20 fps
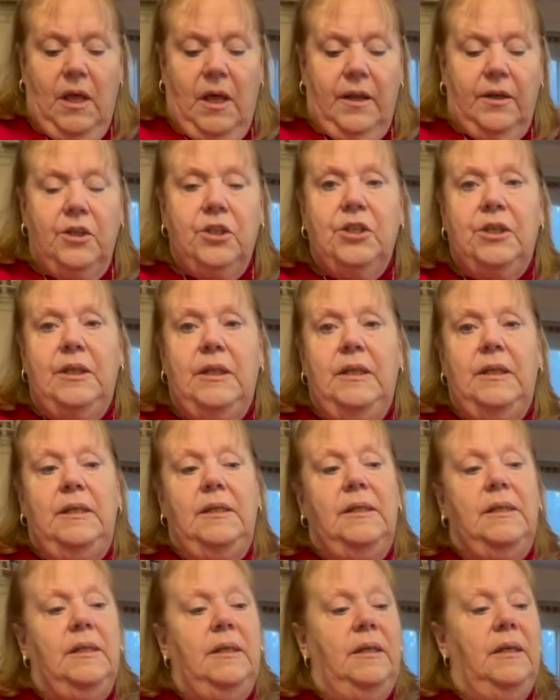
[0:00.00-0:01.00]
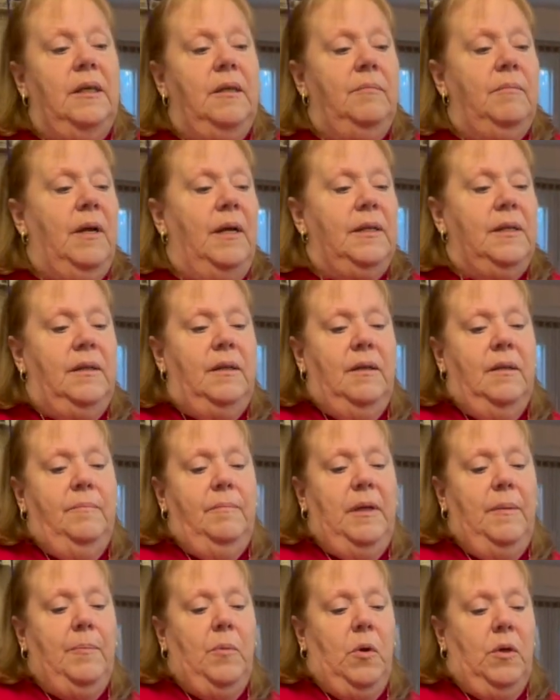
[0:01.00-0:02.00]
of cheese in my
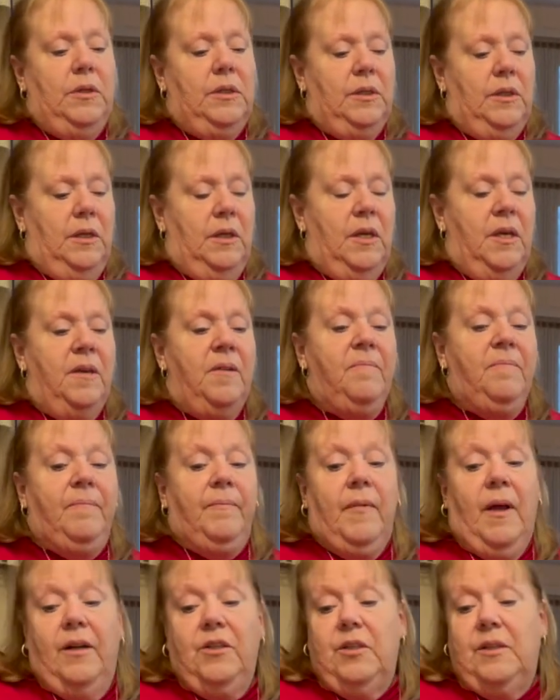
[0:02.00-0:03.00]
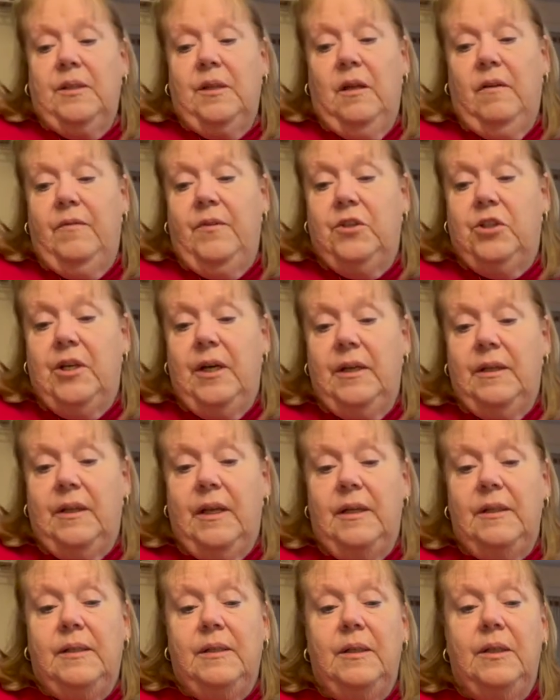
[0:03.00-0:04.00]
meatballs. I just love the
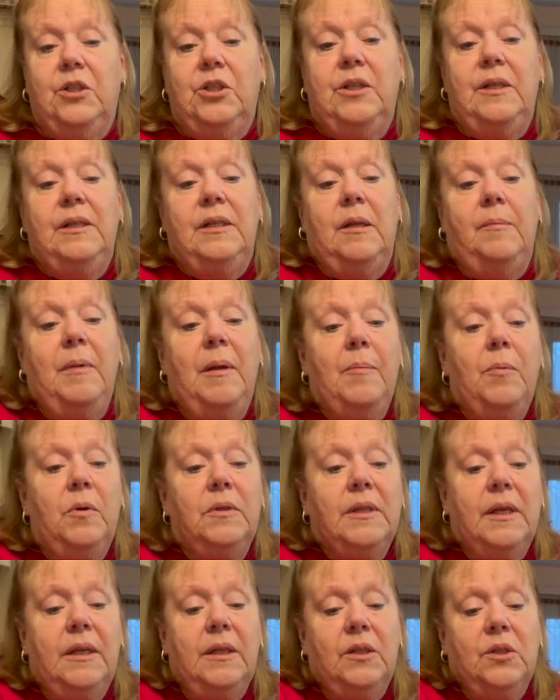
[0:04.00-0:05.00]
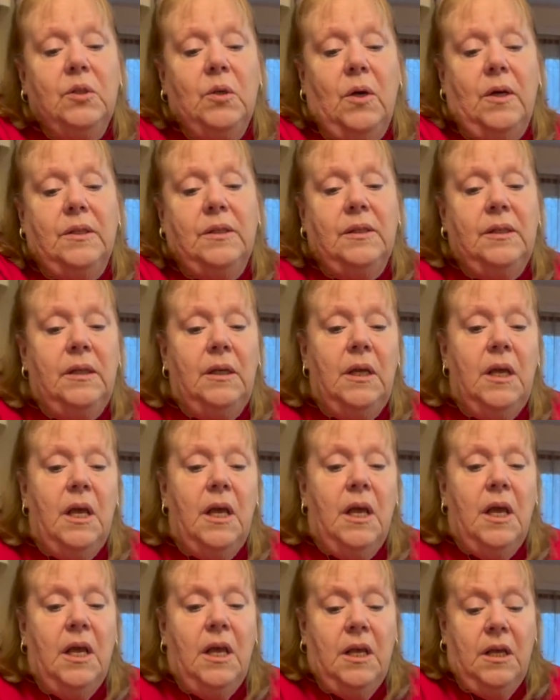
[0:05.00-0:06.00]
taste of the cheese in meatballs and in sauce.
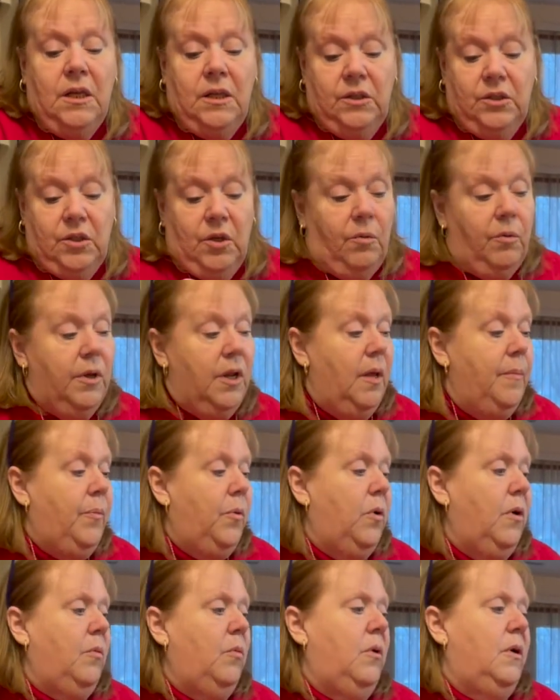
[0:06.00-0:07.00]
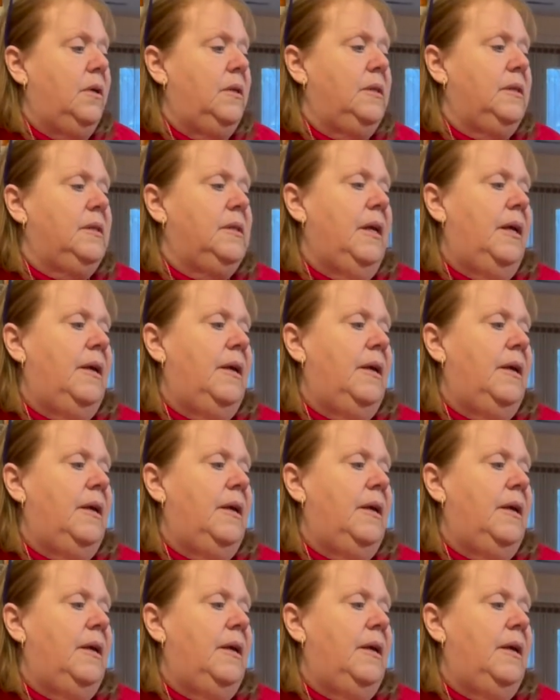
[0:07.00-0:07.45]
So what I bought was,